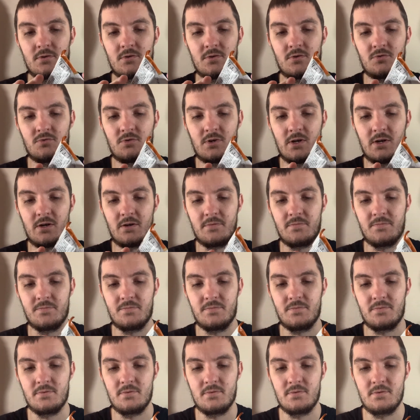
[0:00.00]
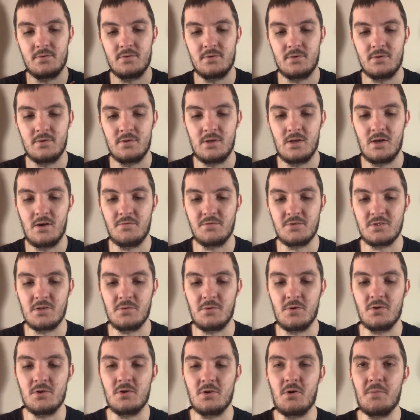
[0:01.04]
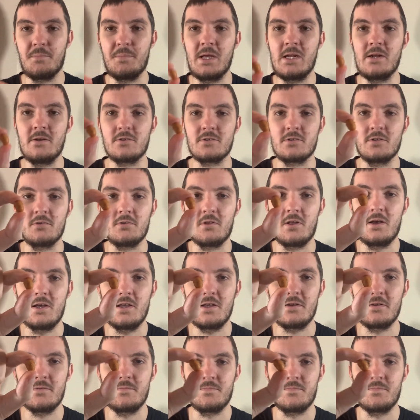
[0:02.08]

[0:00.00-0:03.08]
Try and... Yeah, obviously we all know what peanuts look like.